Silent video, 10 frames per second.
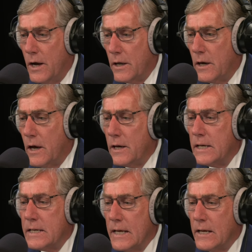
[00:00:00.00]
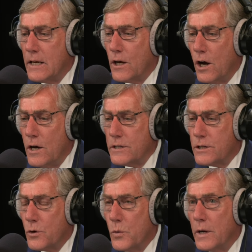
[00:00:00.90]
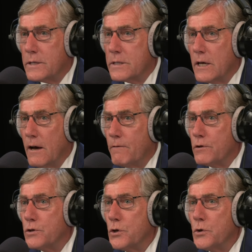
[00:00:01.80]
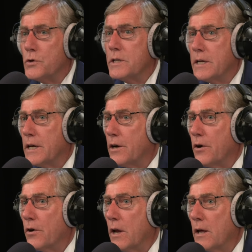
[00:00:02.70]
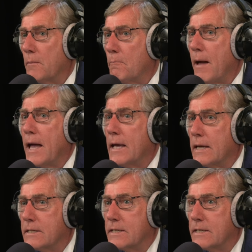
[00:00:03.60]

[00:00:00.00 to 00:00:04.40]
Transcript: an unintended consequence of a two-tiered banking